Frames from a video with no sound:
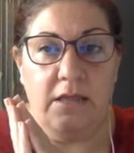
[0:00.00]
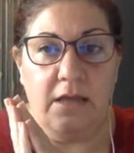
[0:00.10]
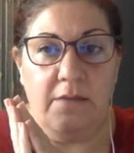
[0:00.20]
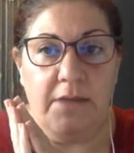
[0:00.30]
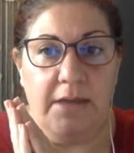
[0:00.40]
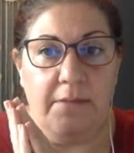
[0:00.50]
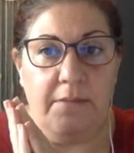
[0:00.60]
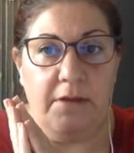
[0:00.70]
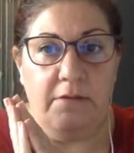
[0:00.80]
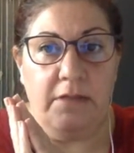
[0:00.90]
I'm
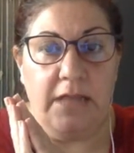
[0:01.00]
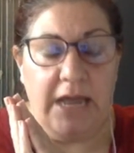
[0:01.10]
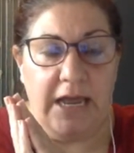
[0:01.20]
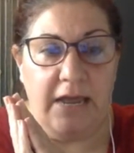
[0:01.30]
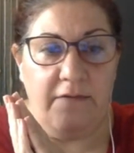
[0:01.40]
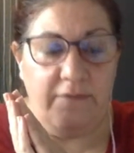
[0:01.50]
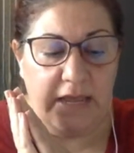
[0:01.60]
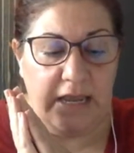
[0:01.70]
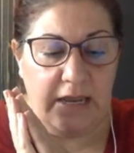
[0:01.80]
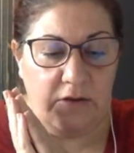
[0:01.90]
live,
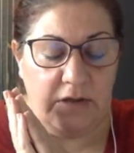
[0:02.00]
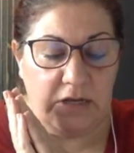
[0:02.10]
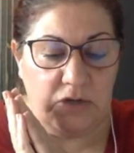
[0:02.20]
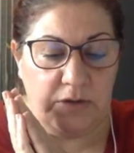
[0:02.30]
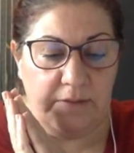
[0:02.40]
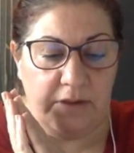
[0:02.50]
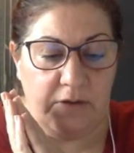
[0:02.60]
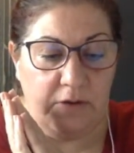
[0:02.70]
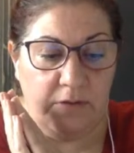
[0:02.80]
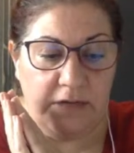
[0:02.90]
and you can join me
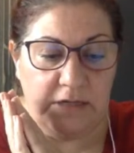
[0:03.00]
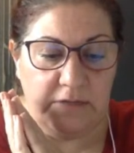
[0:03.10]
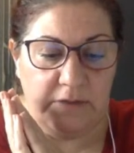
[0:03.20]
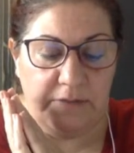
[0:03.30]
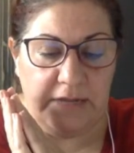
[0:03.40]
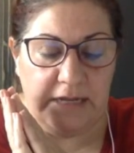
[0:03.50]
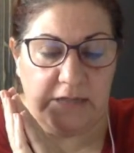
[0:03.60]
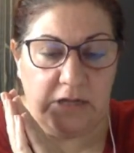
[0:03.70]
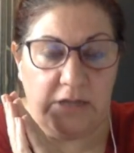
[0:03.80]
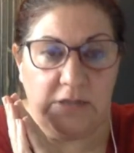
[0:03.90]
or watch the
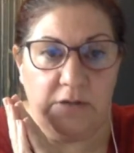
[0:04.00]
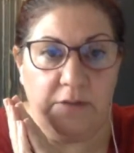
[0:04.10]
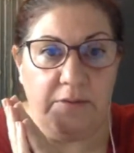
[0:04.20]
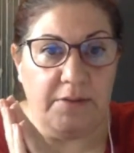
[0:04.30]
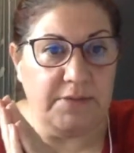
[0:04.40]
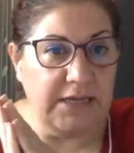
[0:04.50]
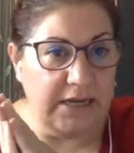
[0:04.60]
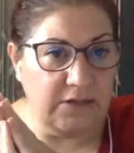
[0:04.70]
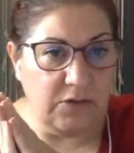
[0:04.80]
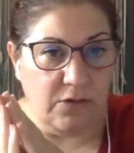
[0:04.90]
replays. Also, my
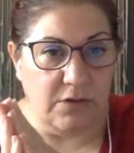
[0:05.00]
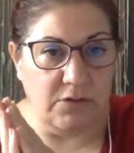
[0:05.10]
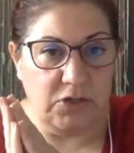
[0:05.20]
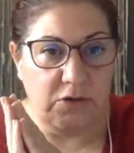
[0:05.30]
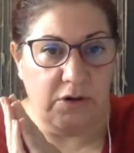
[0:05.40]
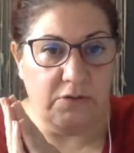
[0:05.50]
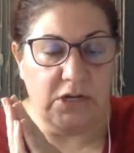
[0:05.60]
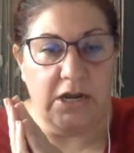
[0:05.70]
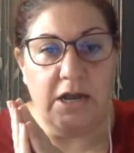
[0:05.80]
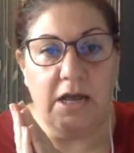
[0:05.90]
website,
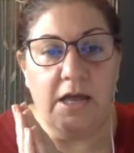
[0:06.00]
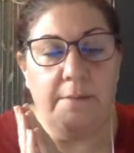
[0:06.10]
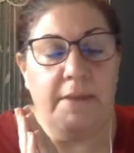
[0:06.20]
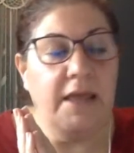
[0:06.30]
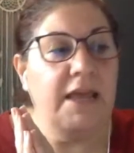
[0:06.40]
soulcoachstudio.com.